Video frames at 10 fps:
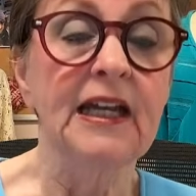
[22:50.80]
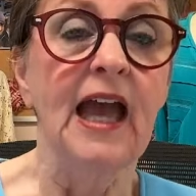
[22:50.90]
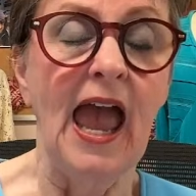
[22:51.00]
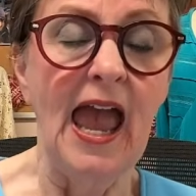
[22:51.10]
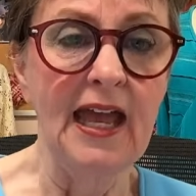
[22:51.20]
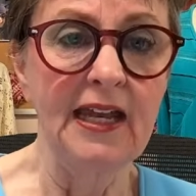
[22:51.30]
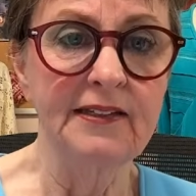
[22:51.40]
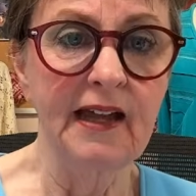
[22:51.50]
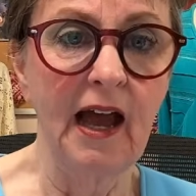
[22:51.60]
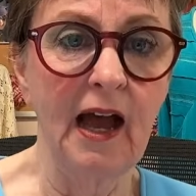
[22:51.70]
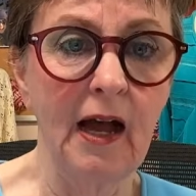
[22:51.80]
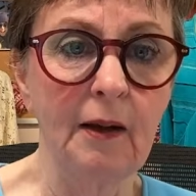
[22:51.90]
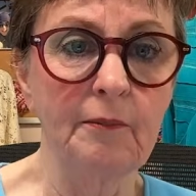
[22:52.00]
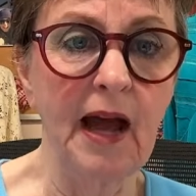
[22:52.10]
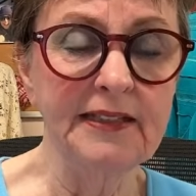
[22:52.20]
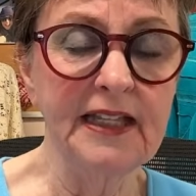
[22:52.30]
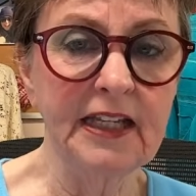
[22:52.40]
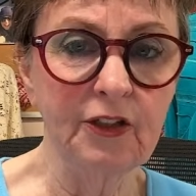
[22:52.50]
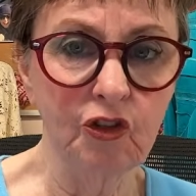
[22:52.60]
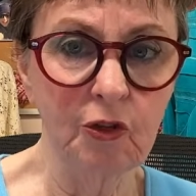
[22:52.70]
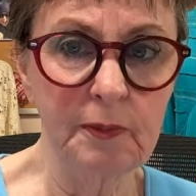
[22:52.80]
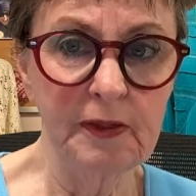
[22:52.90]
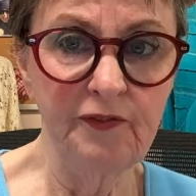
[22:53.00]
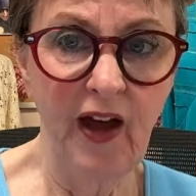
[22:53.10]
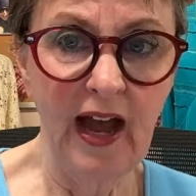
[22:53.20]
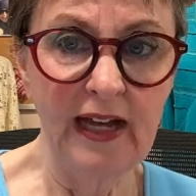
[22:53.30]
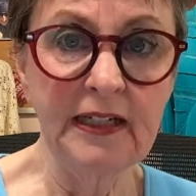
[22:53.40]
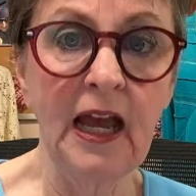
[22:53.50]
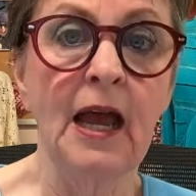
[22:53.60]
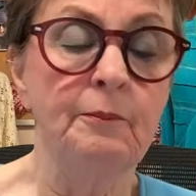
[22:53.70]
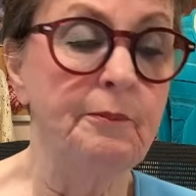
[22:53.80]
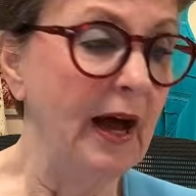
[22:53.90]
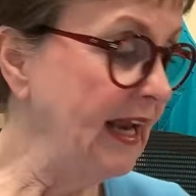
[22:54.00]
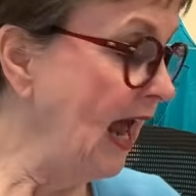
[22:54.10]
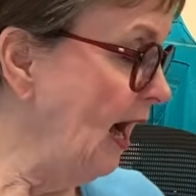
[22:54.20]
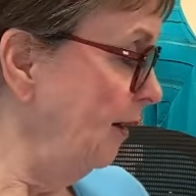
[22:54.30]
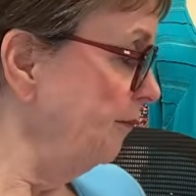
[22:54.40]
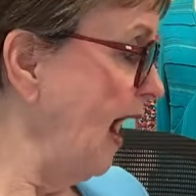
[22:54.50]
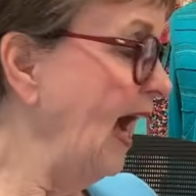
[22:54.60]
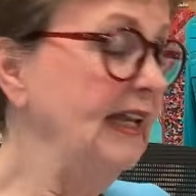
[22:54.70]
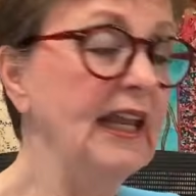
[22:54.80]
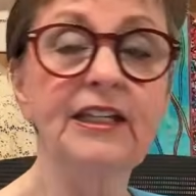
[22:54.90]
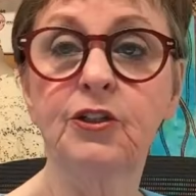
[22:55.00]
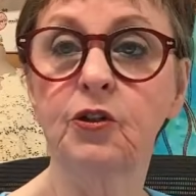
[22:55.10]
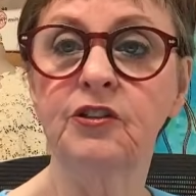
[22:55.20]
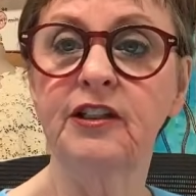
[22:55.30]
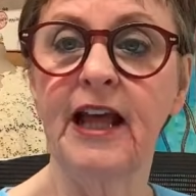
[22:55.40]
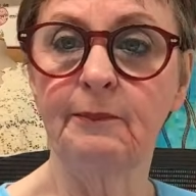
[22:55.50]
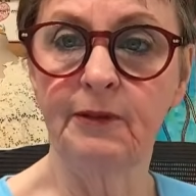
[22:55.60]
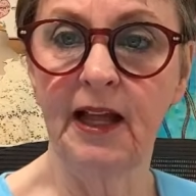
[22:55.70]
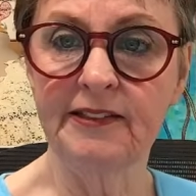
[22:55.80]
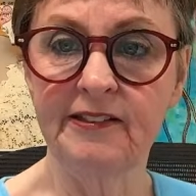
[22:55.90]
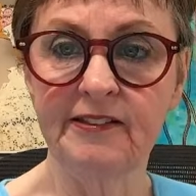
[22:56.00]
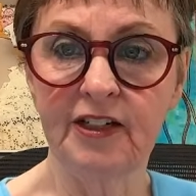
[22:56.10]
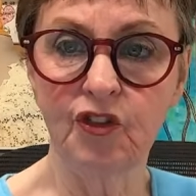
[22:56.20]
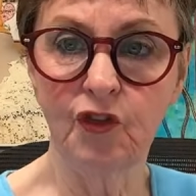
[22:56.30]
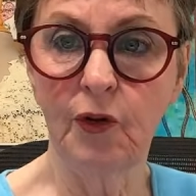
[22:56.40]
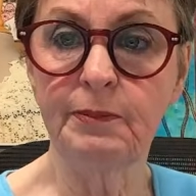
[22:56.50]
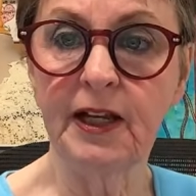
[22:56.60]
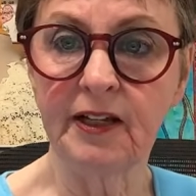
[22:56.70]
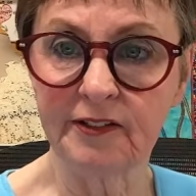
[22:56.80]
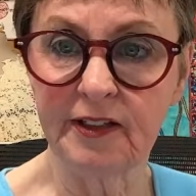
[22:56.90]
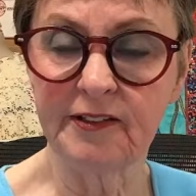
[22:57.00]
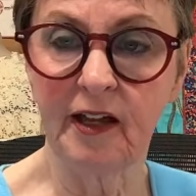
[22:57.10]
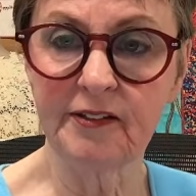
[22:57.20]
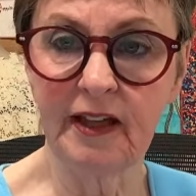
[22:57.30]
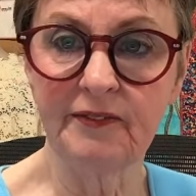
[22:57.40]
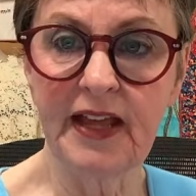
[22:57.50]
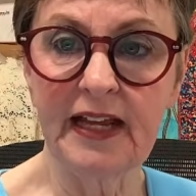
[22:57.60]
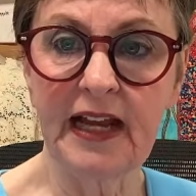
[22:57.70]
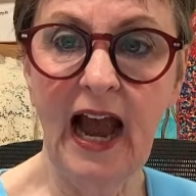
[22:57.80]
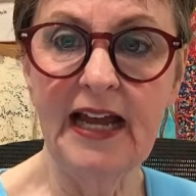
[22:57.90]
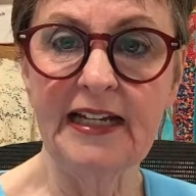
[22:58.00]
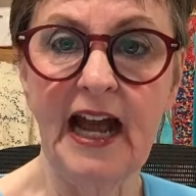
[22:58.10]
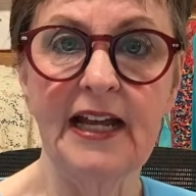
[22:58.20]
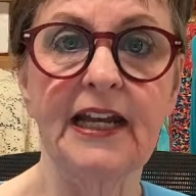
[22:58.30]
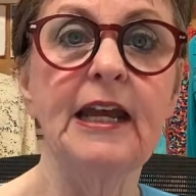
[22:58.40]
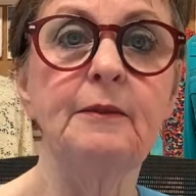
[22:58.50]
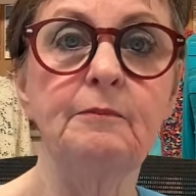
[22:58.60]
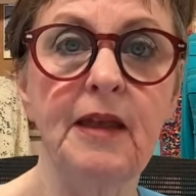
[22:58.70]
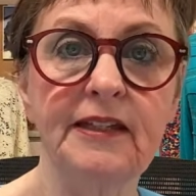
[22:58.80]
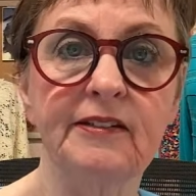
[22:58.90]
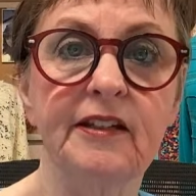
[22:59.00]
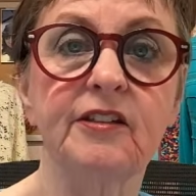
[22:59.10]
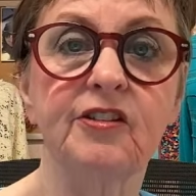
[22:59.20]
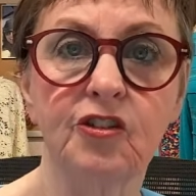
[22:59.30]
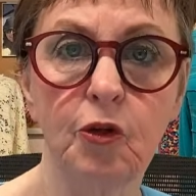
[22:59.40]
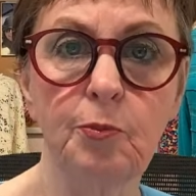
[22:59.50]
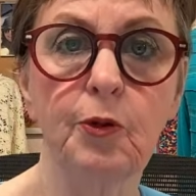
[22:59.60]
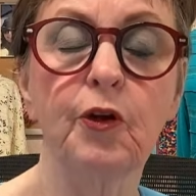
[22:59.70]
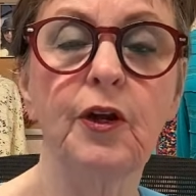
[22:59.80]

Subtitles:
and I think it should be fine. But I like using that blind stitch foot because it does have that guide on it. It makes it super